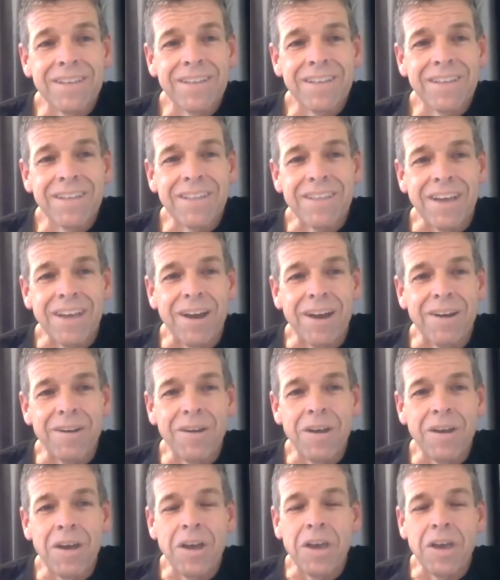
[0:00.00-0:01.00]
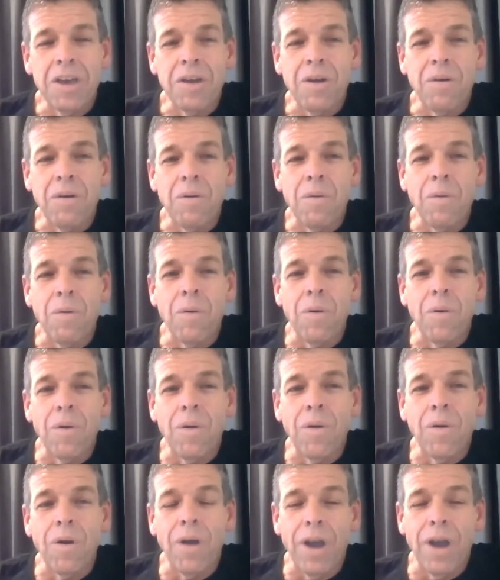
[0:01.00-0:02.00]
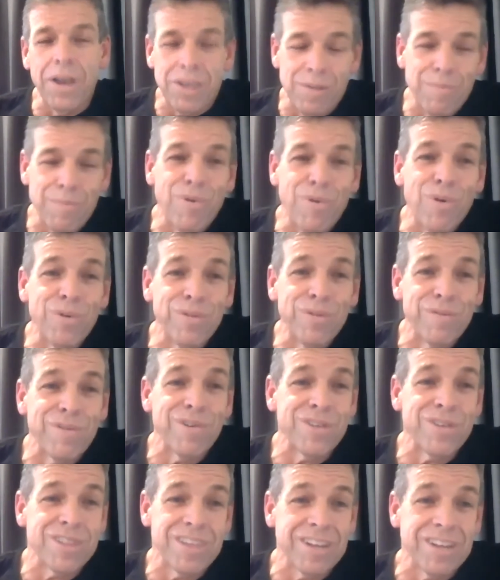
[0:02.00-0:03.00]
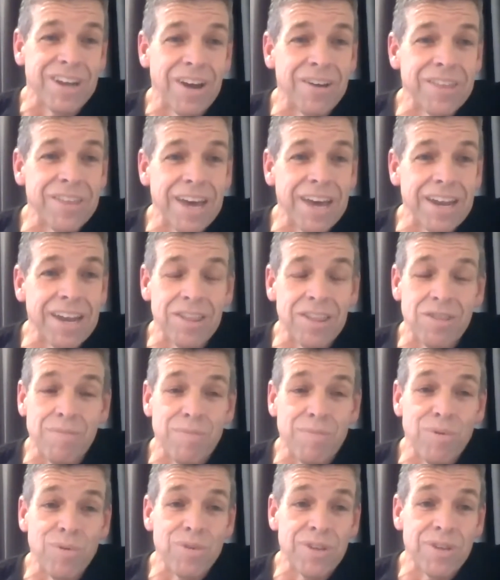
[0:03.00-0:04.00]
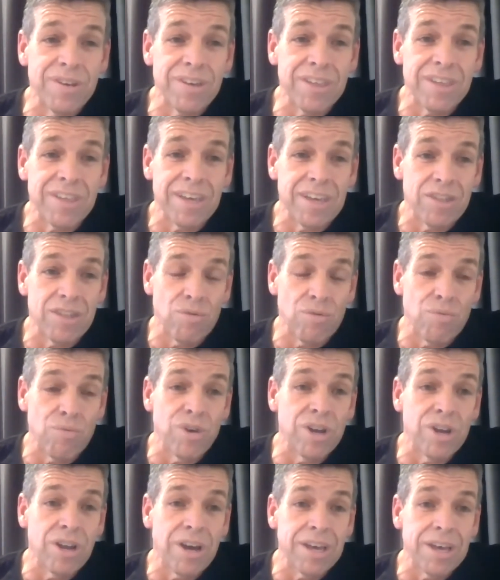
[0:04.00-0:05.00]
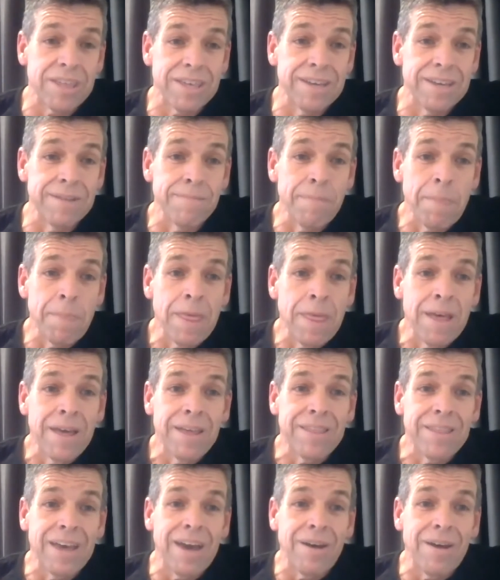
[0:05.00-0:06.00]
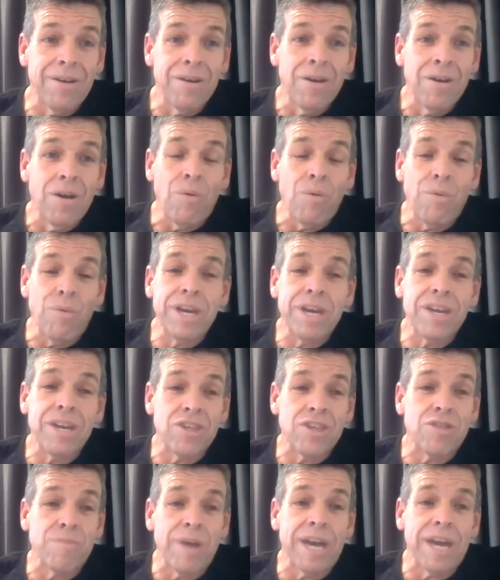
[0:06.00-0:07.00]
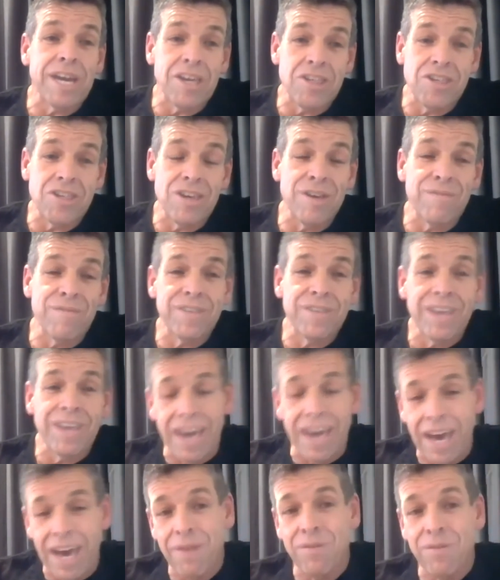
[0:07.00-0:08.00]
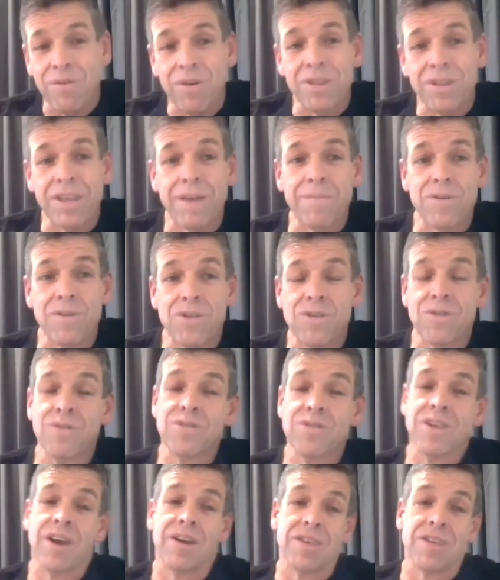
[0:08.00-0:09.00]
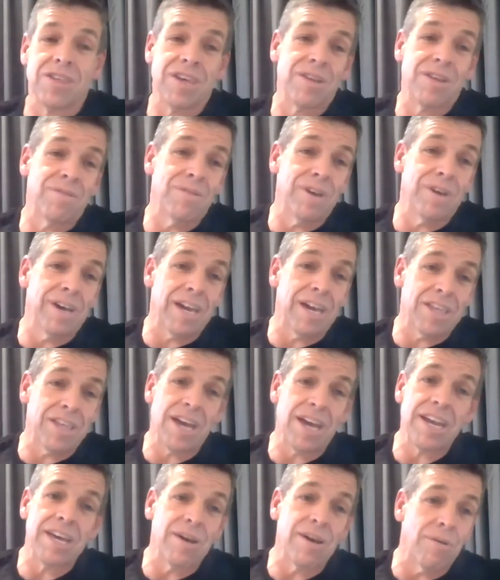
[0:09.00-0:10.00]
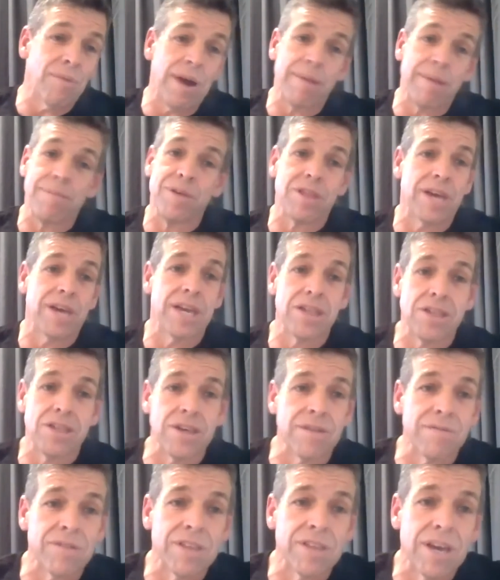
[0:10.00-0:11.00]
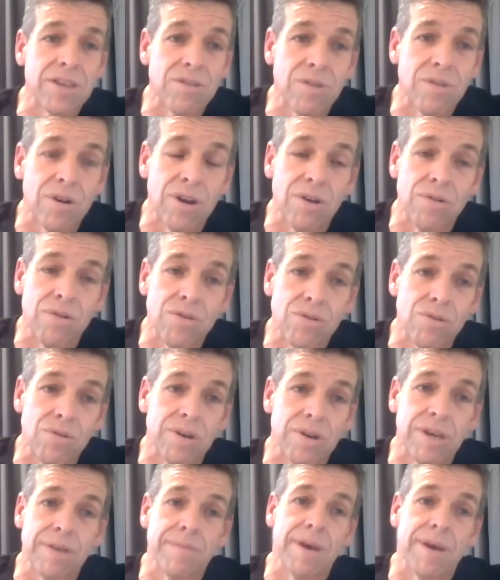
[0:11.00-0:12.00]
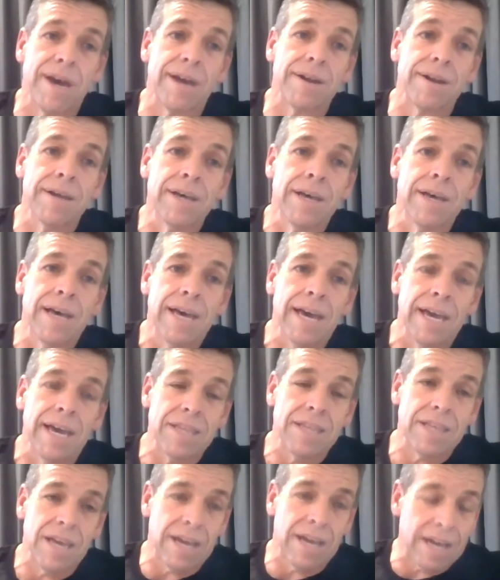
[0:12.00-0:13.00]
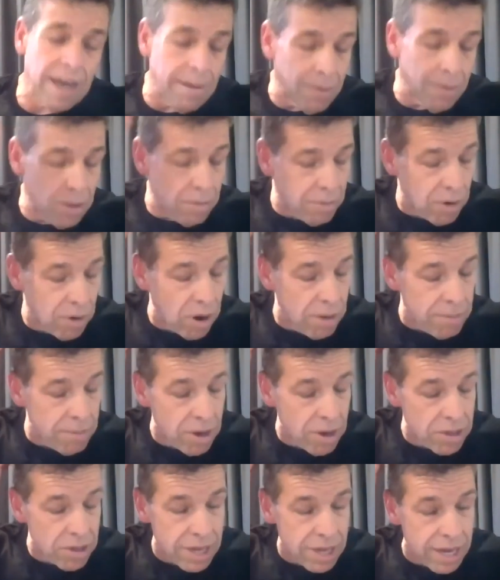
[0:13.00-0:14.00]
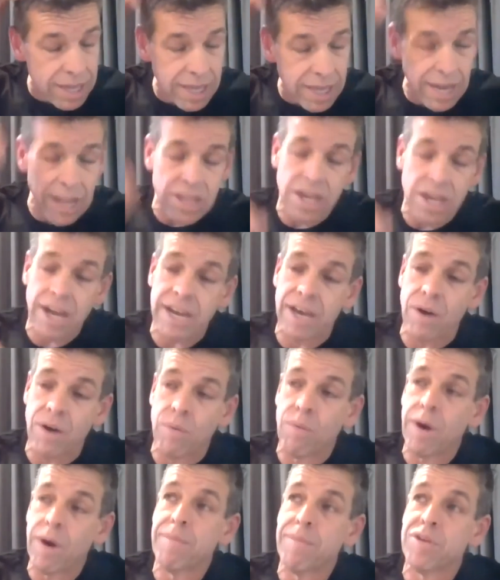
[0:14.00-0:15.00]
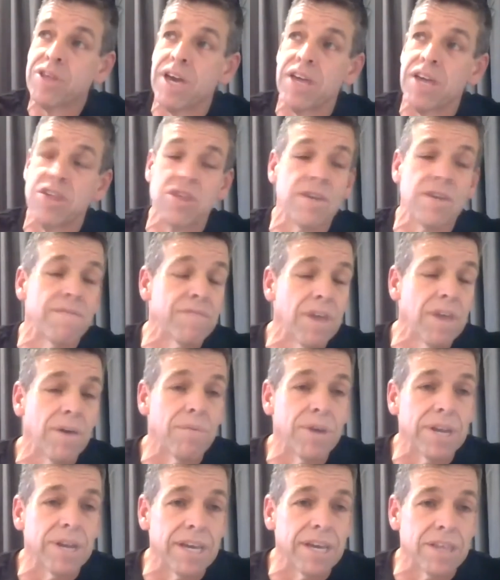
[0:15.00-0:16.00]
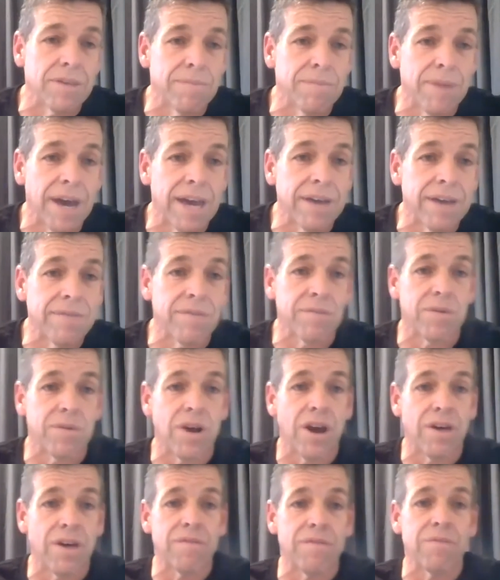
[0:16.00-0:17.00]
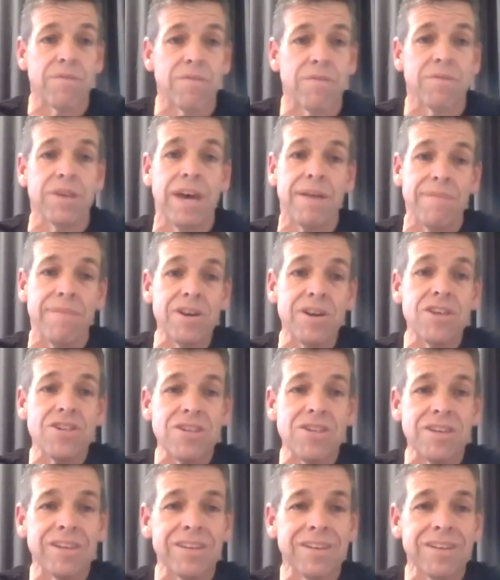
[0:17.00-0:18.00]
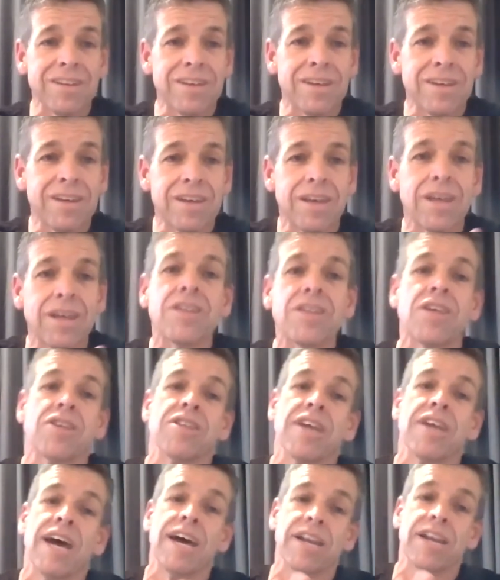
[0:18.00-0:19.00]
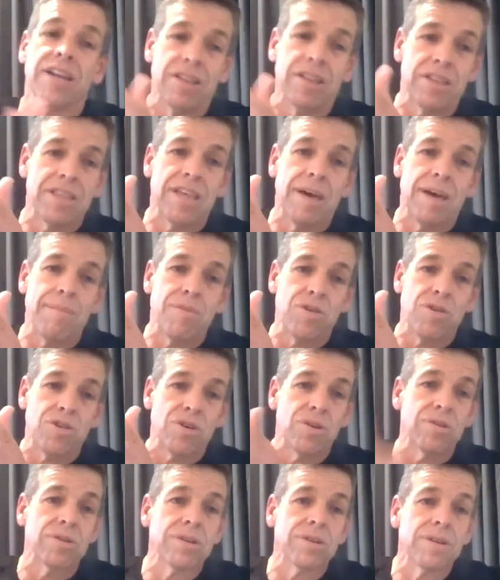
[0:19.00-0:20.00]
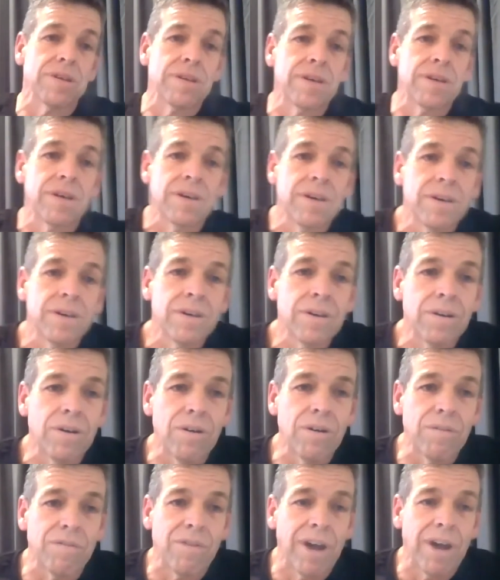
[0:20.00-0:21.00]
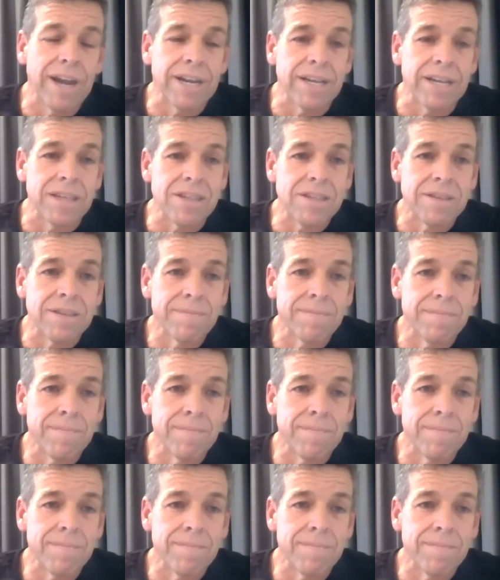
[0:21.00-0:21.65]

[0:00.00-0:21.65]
So it's important for us to know that, and it's important for us to realize it, that we can just make a shift and we're on that pursuit. So instead of it's only a 1% shift, and that's what I was talking about in a couple of the promos there, that it's only a 1% shift that we need to make from going from the average to start into that pursuit of greatness.